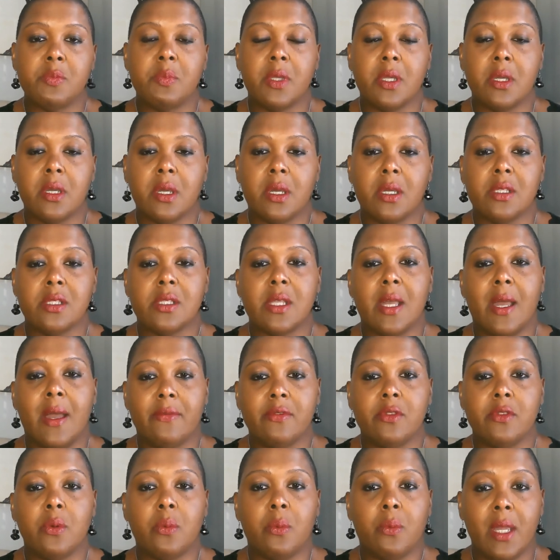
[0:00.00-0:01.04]
because I
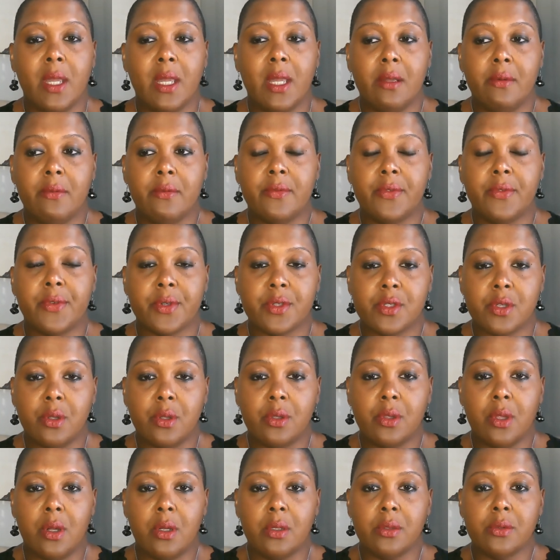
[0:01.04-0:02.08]
have to wait for so
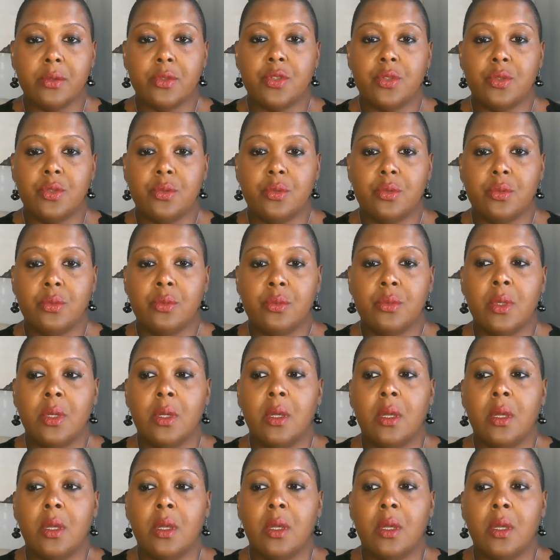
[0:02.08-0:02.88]
long to